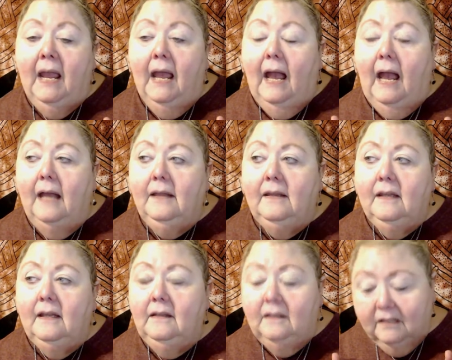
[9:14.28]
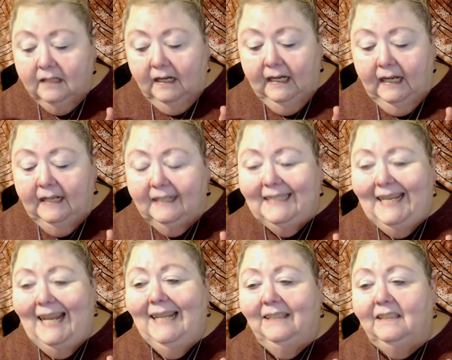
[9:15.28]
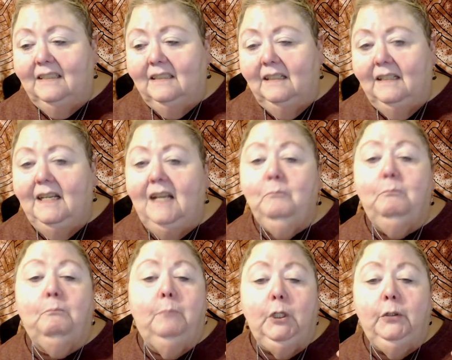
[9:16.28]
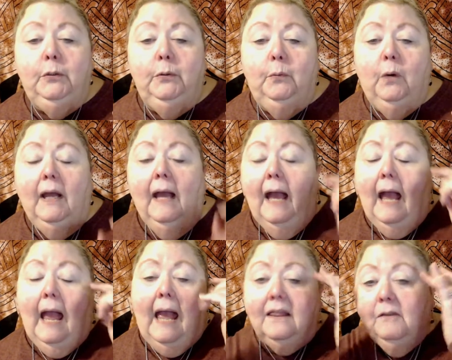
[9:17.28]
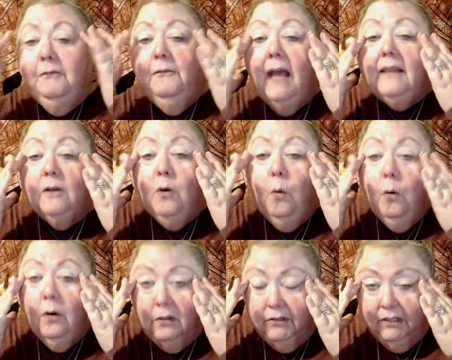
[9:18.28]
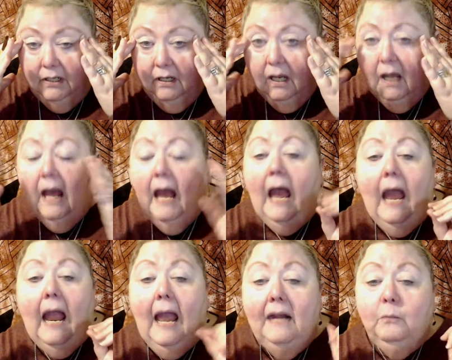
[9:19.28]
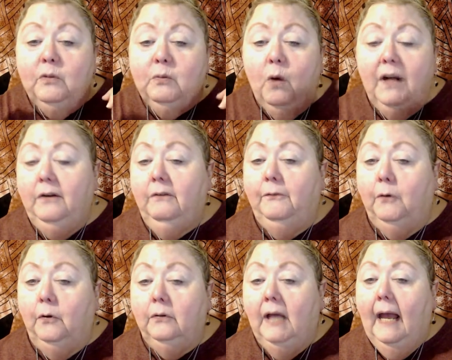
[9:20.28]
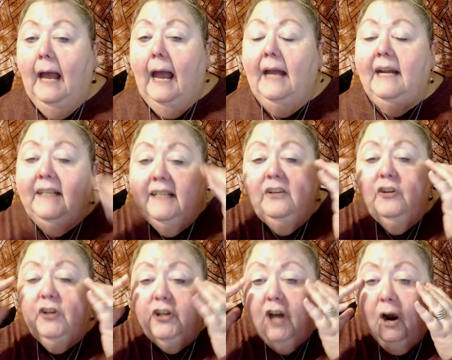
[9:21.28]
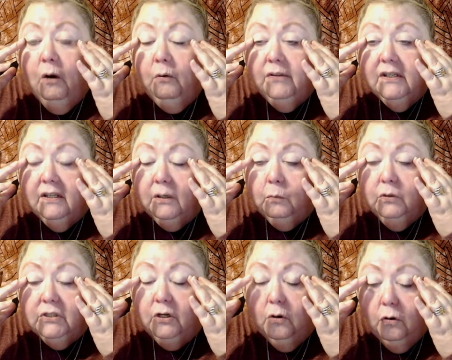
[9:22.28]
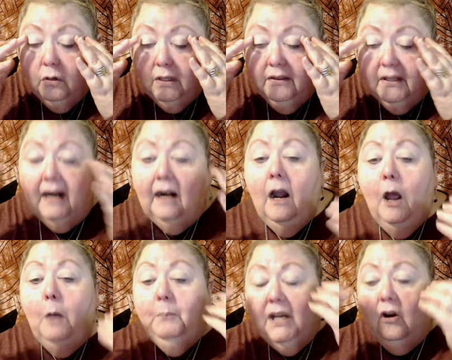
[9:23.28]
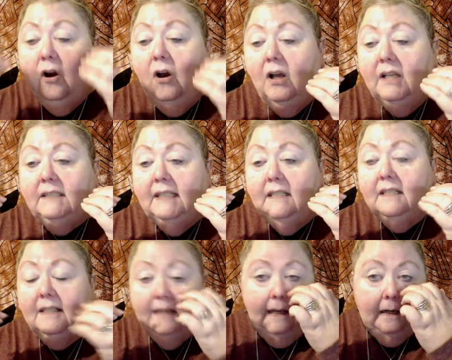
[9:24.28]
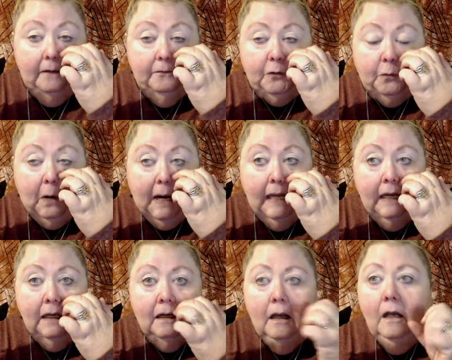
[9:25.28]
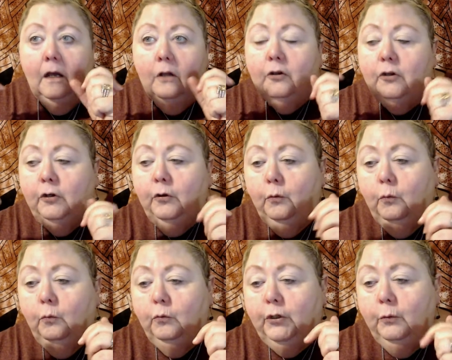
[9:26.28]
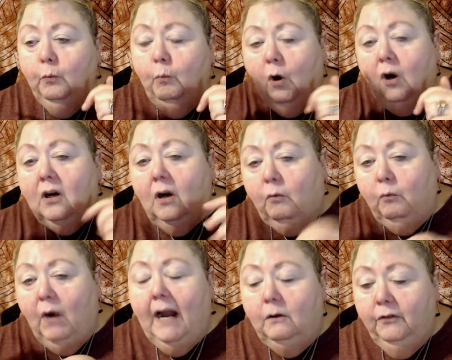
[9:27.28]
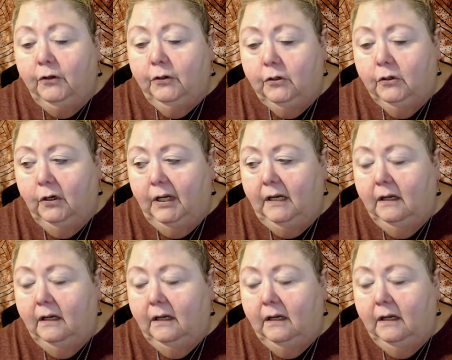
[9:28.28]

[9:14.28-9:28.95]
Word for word: and then this intense deep blue at the at the corners, and it was wonderful. And it didn't show that there was a hood there because instead of trying to to work around the hood,